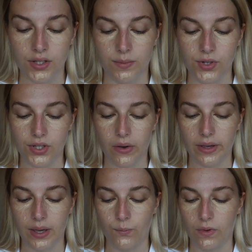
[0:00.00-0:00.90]
So I'm just
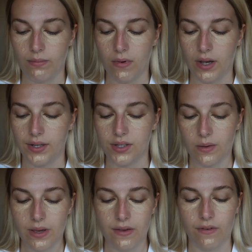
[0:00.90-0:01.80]
going in with my
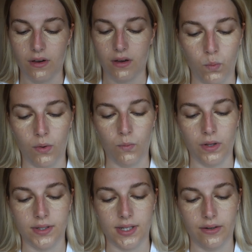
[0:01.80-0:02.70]
Zoeva
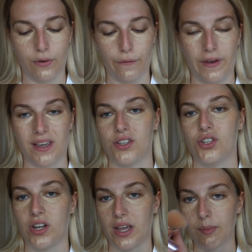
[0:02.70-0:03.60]
110 Face
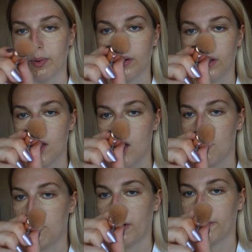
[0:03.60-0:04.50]
Shape
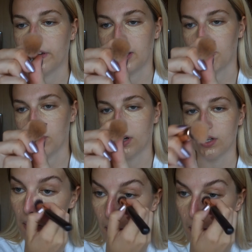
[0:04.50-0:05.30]
buffing brush.